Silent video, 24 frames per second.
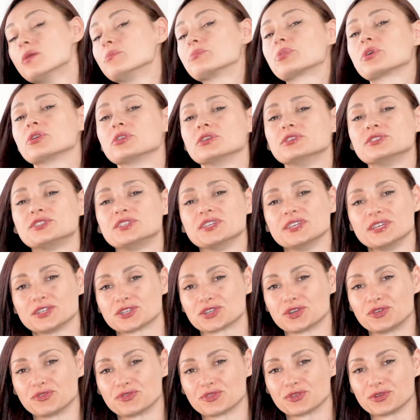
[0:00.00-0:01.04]

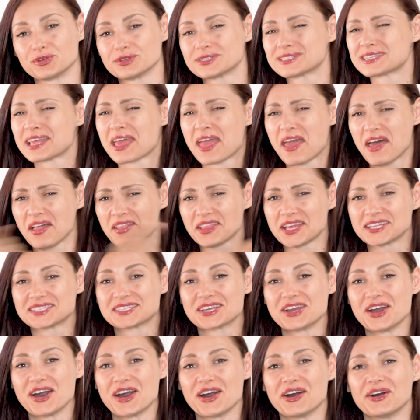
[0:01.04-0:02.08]
pronunciation rules. Let's
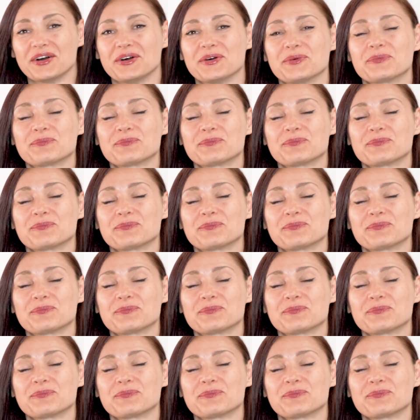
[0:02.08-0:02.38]
go!